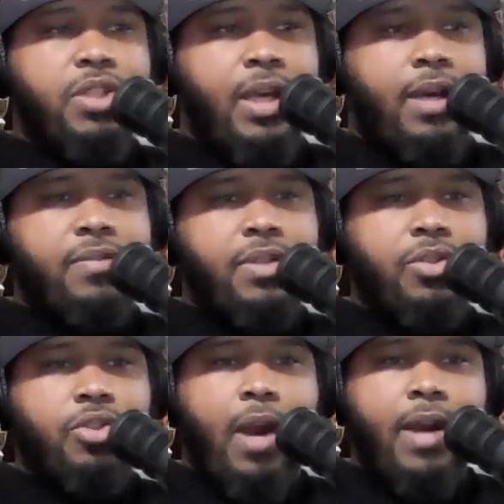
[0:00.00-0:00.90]
chefs
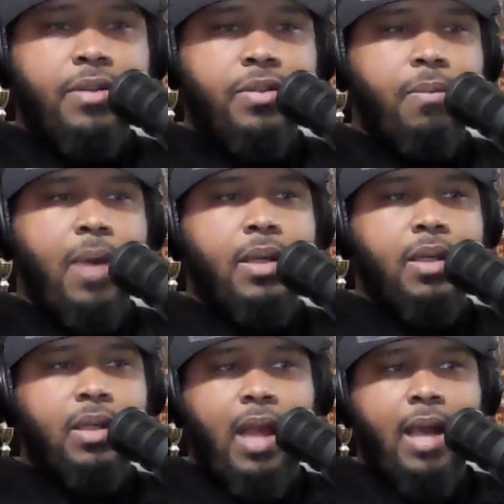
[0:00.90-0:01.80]
and trainers
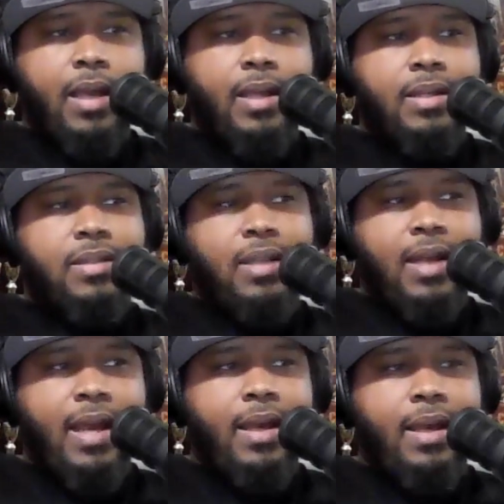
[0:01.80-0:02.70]
around the clock and this
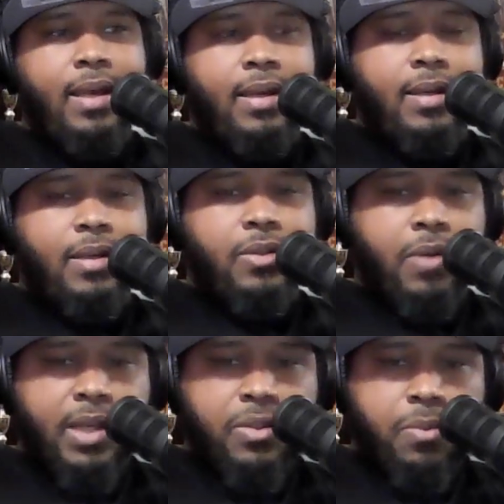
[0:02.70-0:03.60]
and that.
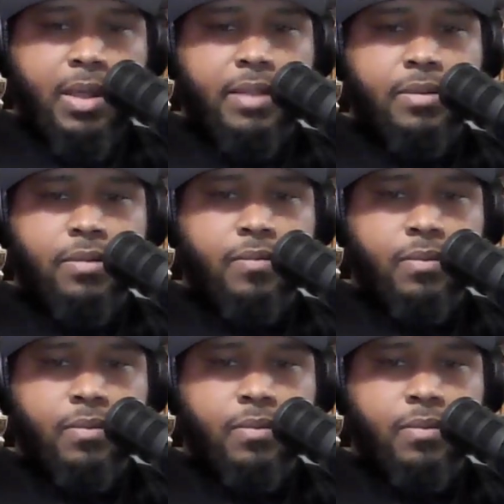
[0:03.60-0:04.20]
So guess what?